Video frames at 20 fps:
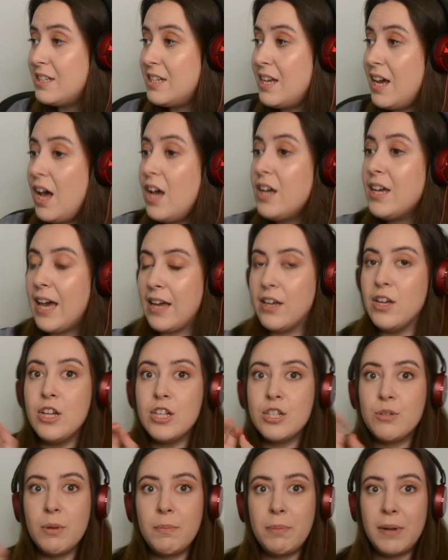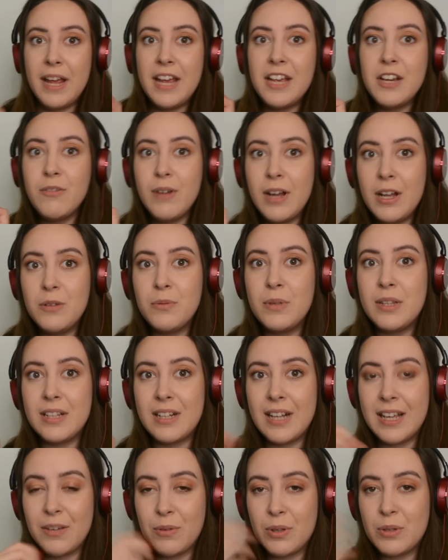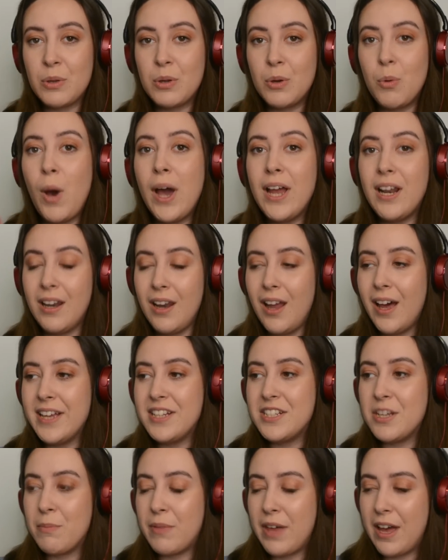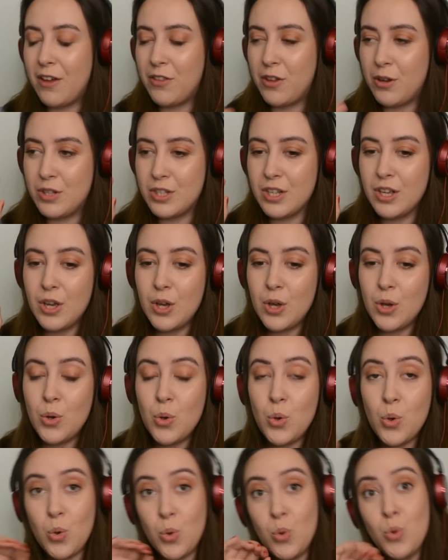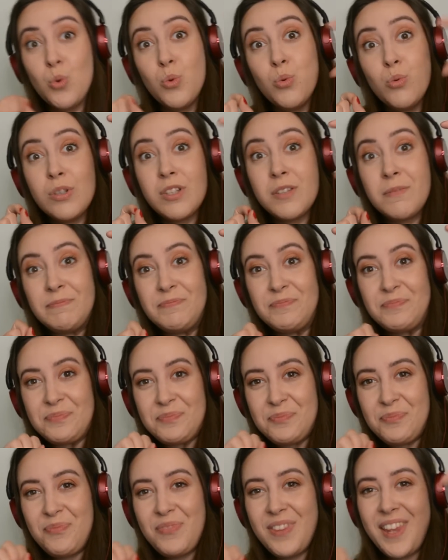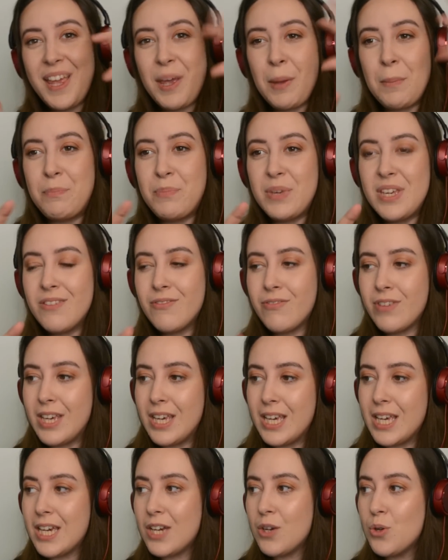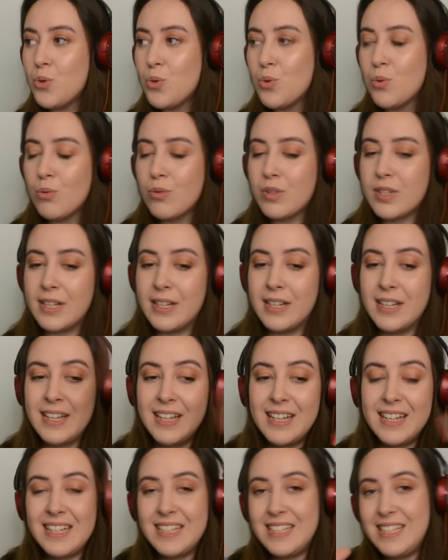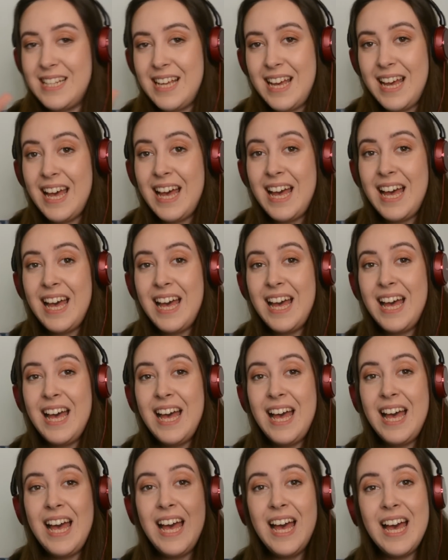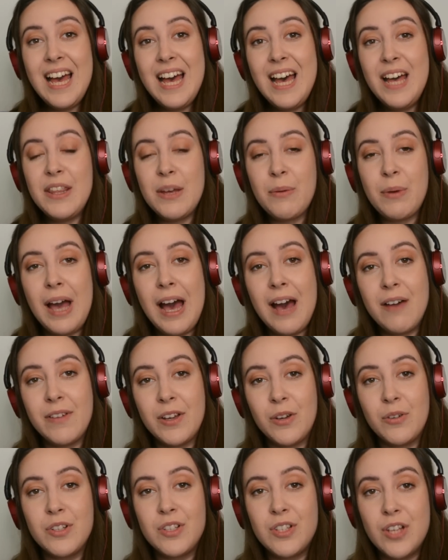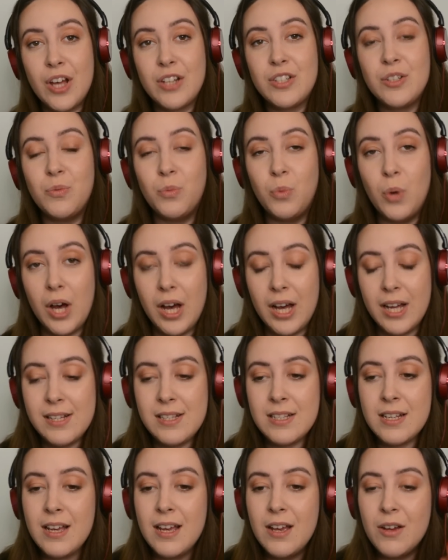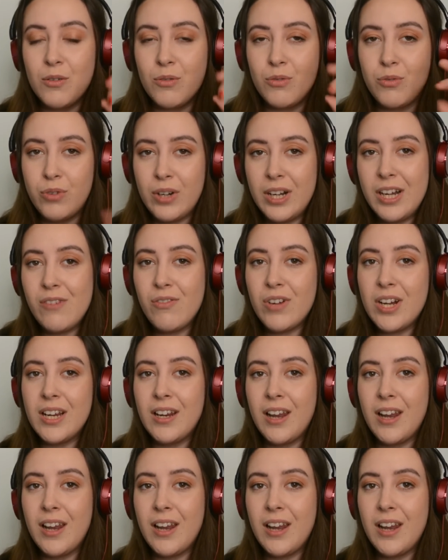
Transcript: down. Okay, so we're playing around with, like, it's quite light up there. Those oohs, BV oohs and down that we're having on certain words. Really, really